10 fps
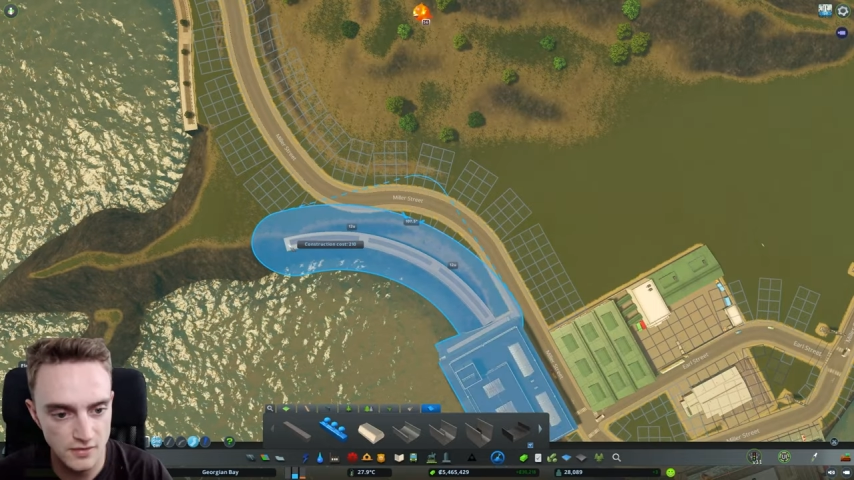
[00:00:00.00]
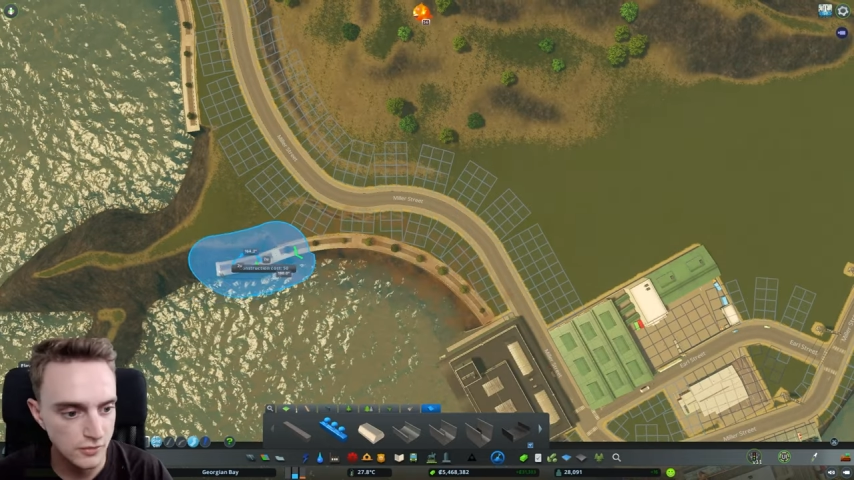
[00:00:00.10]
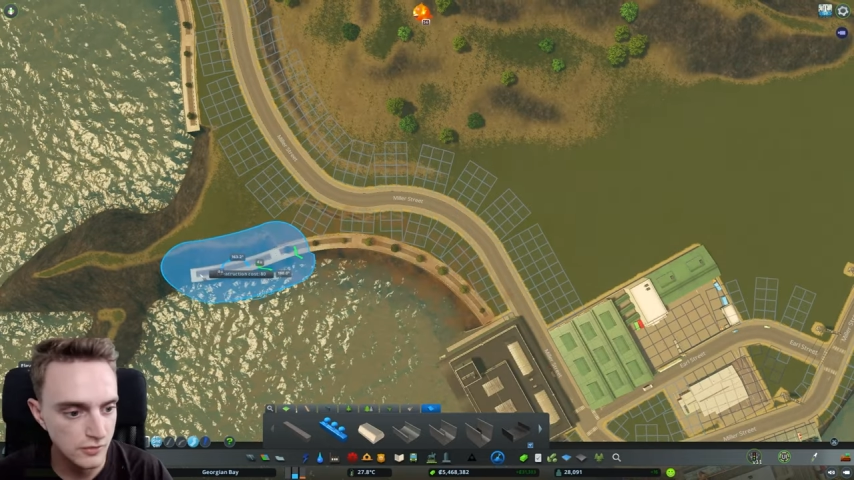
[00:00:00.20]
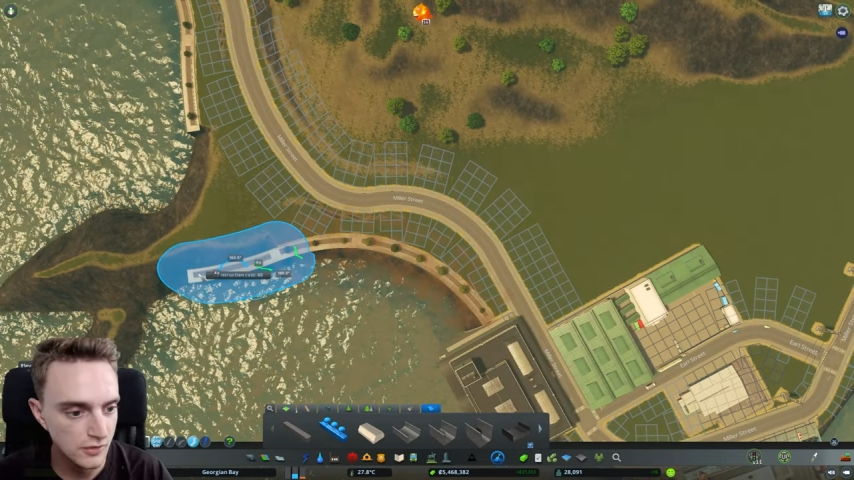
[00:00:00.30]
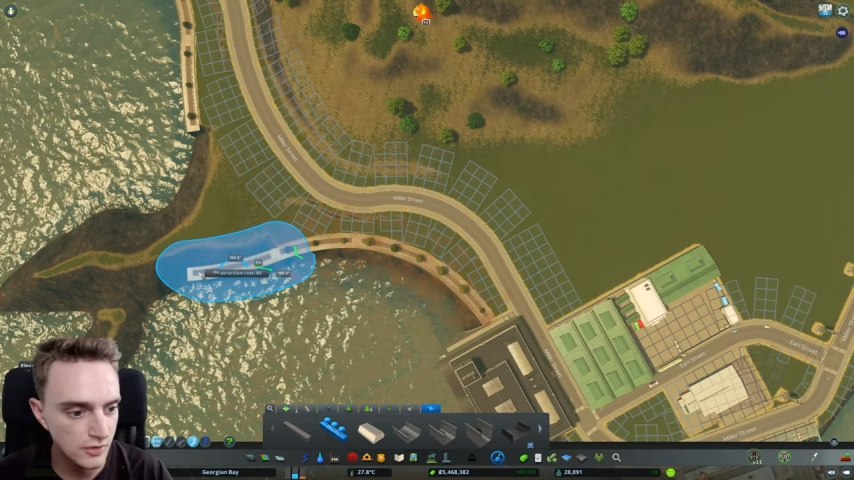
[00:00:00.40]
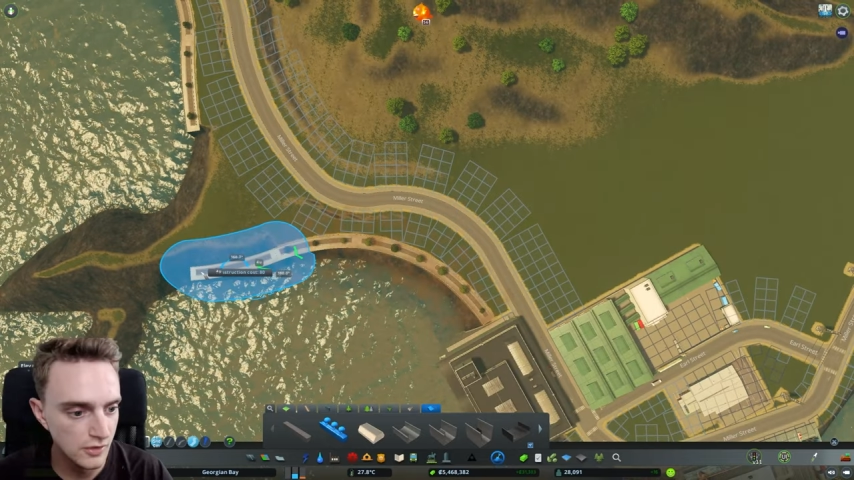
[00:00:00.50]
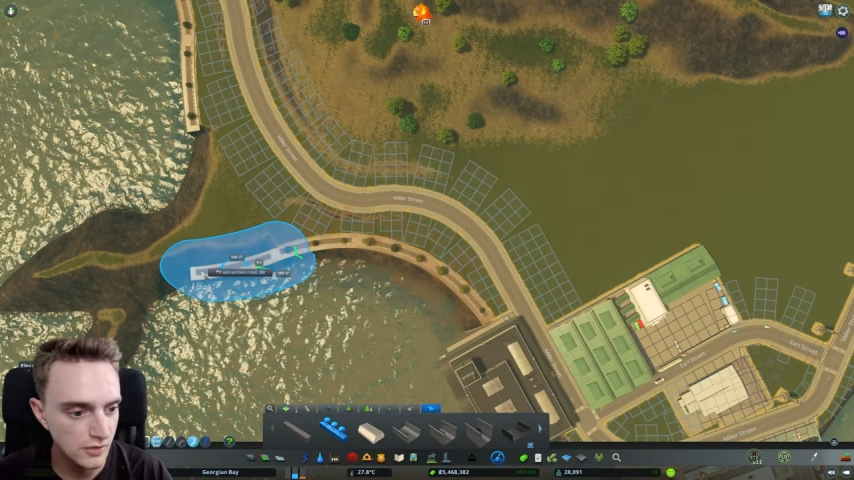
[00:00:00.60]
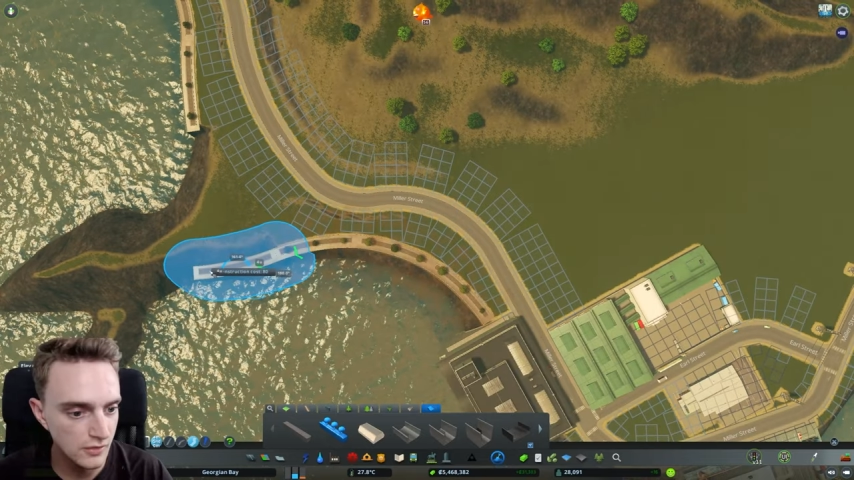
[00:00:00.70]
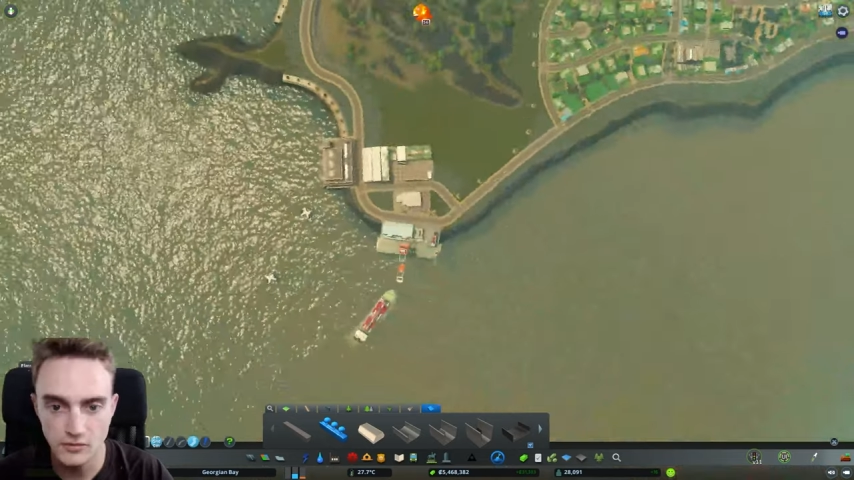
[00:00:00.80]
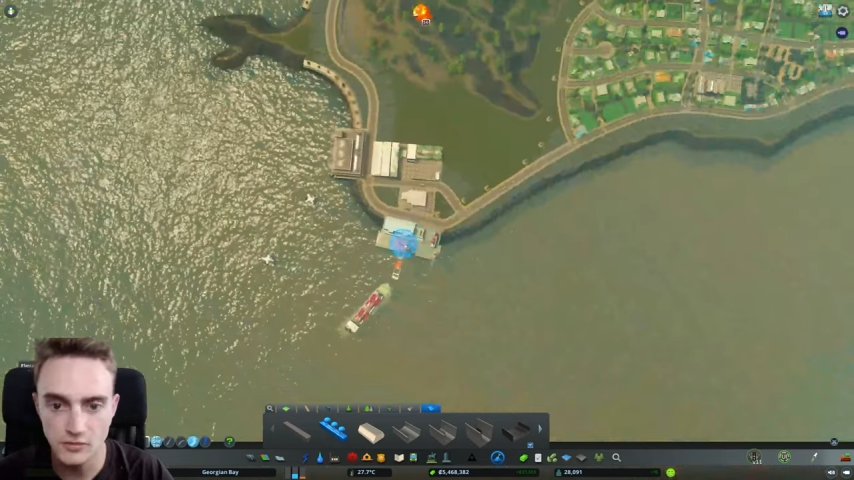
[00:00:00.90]

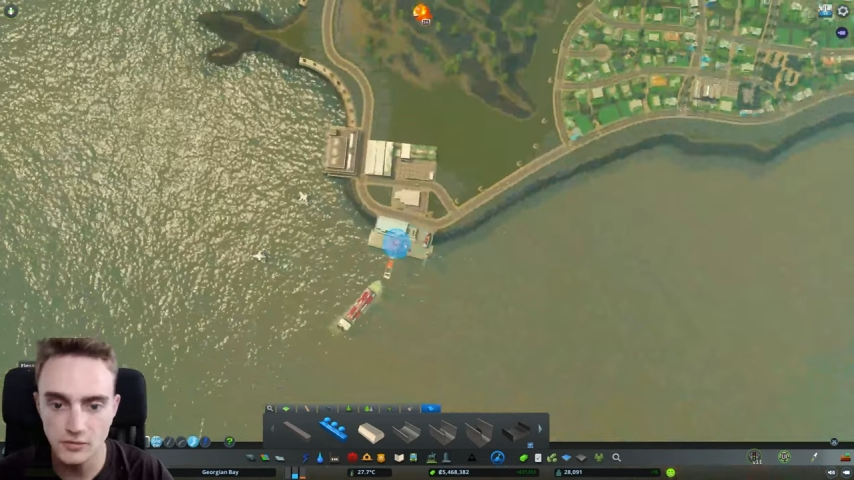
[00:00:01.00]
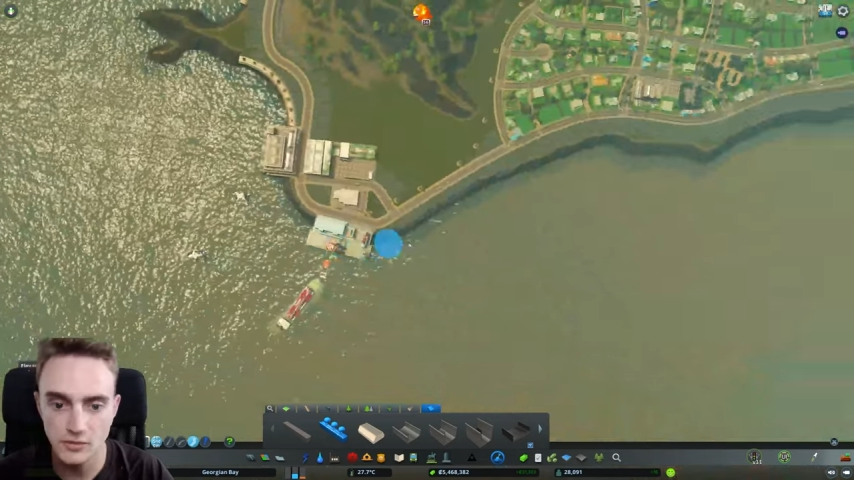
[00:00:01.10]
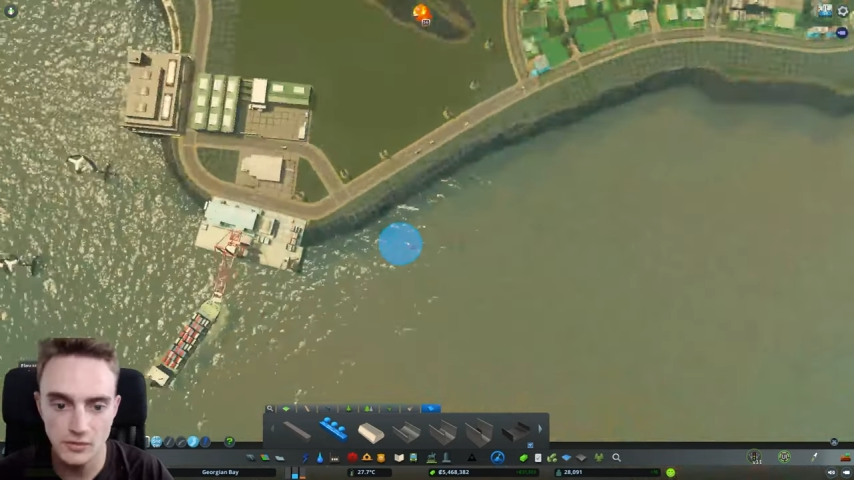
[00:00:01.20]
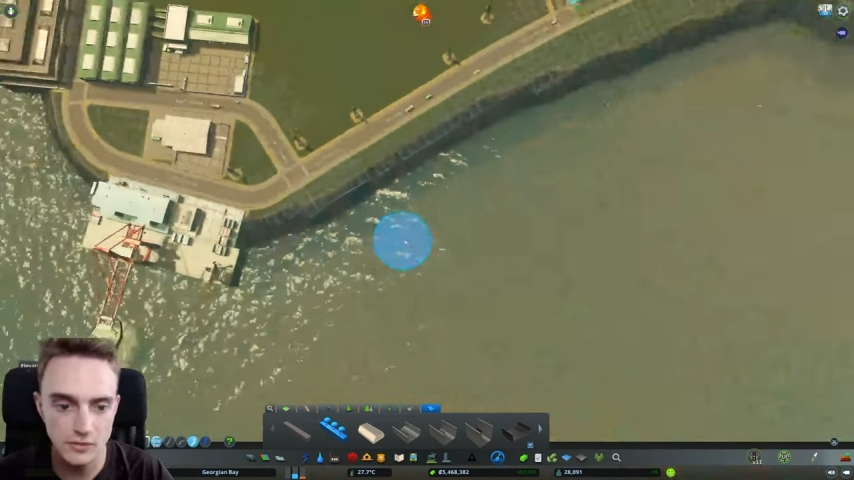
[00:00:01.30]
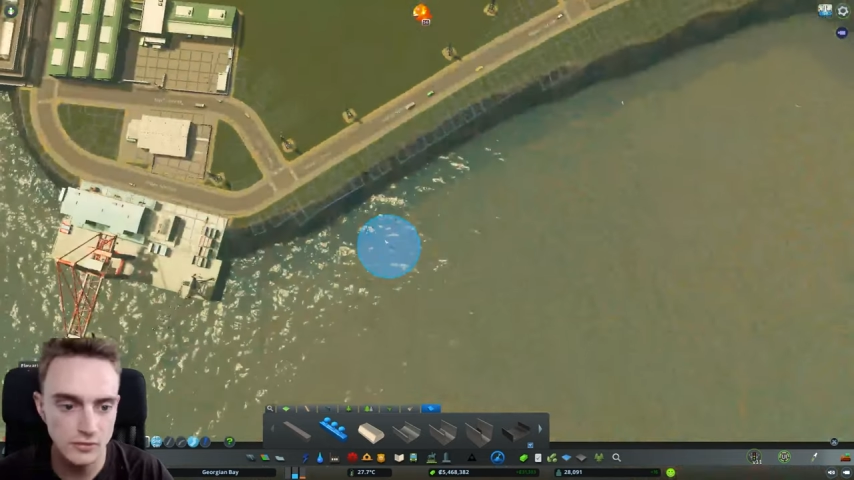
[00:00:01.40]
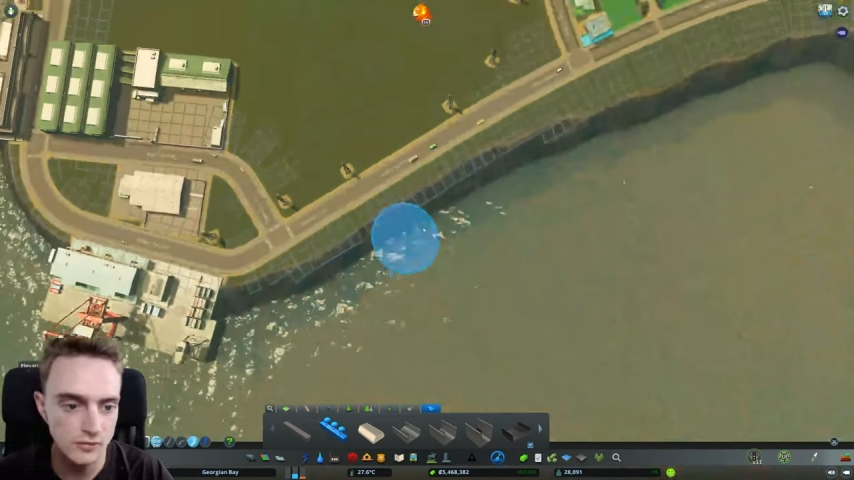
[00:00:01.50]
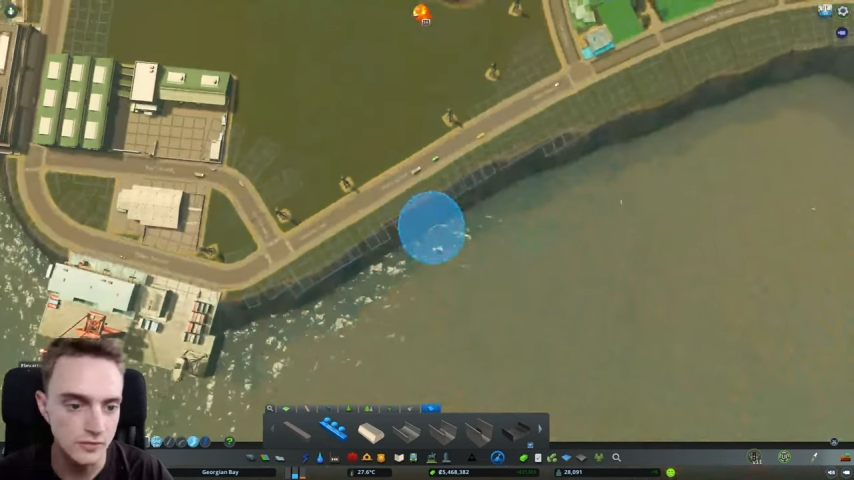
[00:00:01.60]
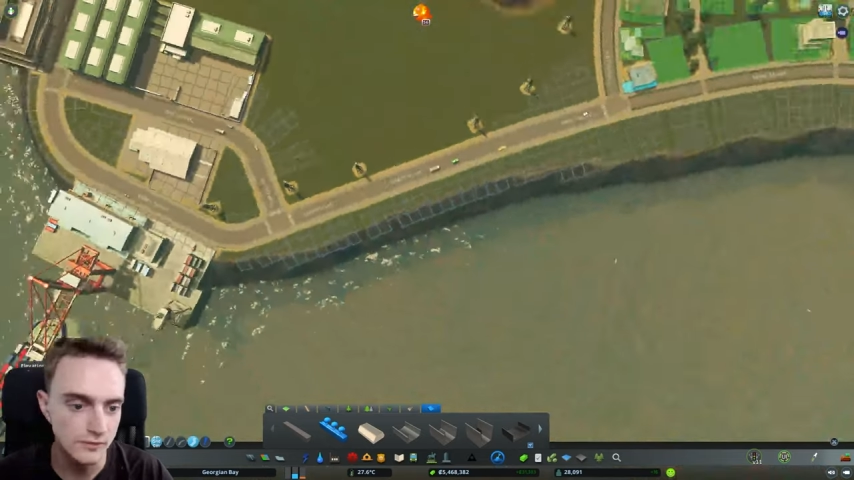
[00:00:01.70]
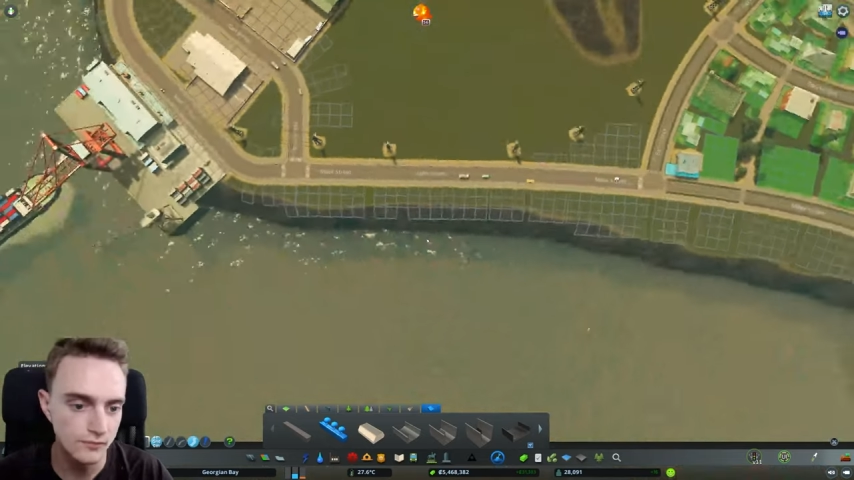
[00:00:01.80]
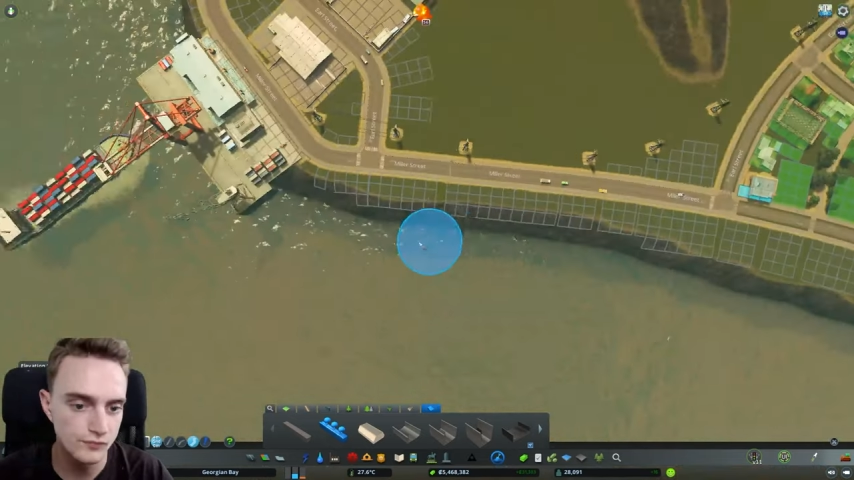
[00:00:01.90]
Cool, cool,
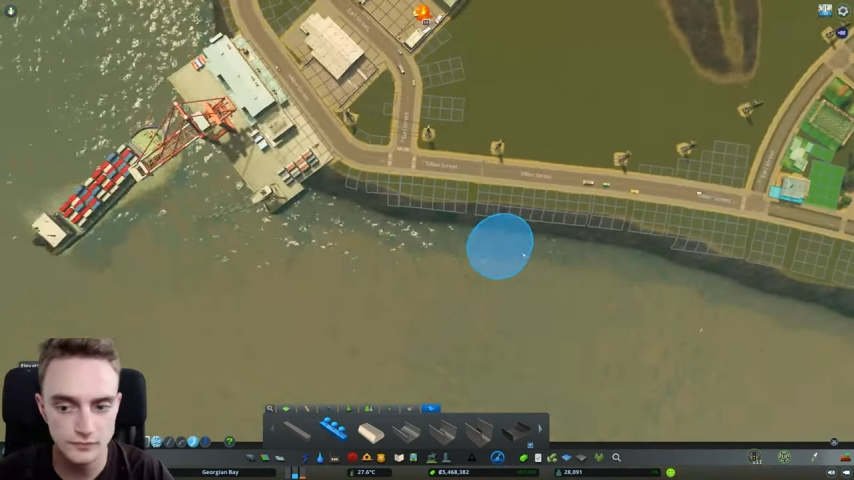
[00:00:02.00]
cool.